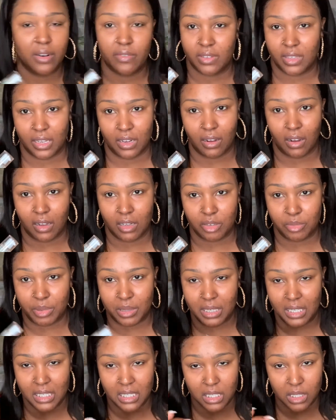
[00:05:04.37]
they call it, but
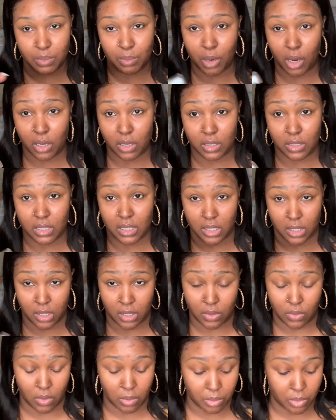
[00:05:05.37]
it's smaller than the
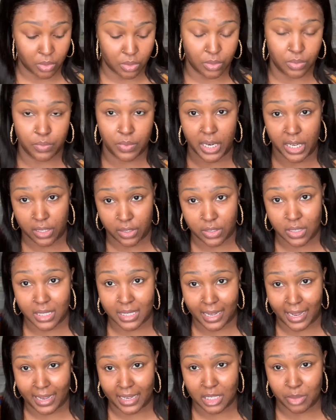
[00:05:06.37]
normal regular
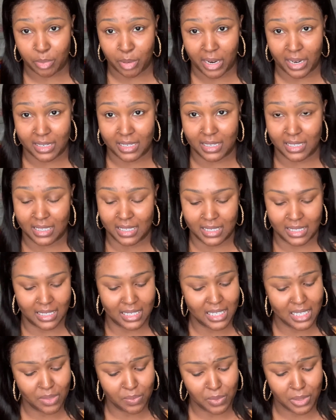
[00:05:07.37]
size product. And
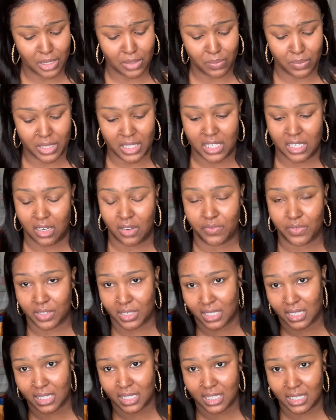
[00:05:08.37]
this one retailed for
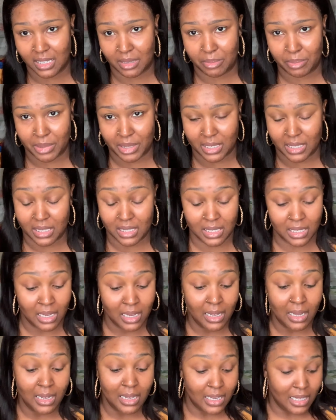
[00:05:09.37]
16 bucks.
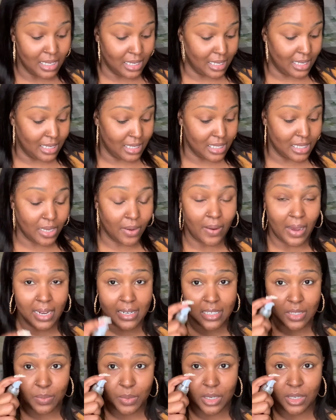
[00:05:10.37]
So I just
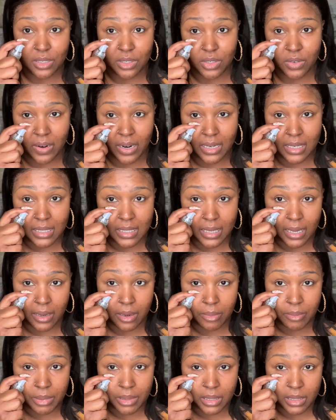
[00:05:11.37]
wanted to try this out
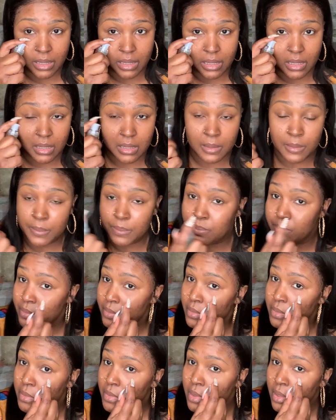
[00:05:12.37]
because
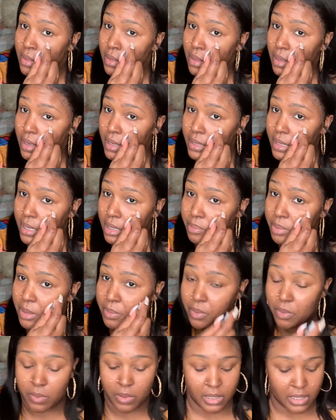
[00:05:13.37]
a lot of people
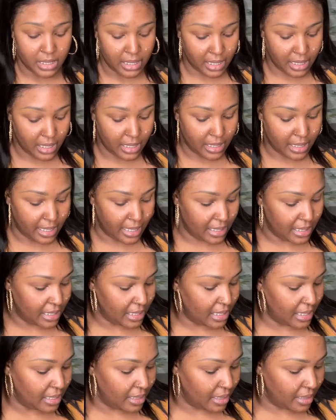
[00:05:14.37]
were saying that
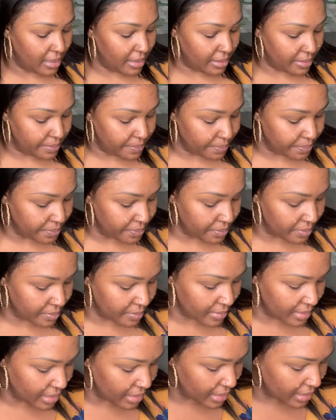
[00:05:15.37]

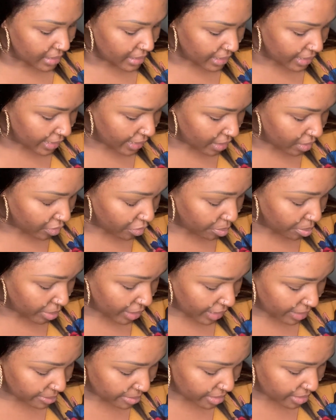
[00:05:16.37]
the Elf
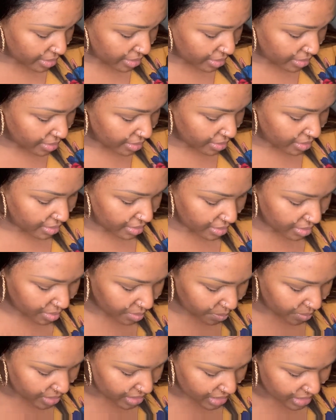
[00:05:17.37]
primer,
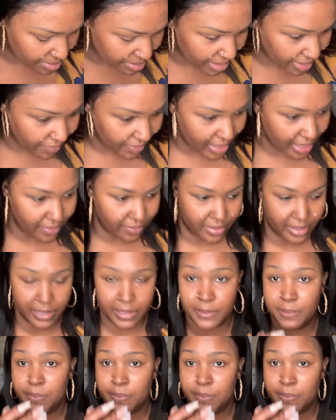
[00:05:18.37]
which is my favorite,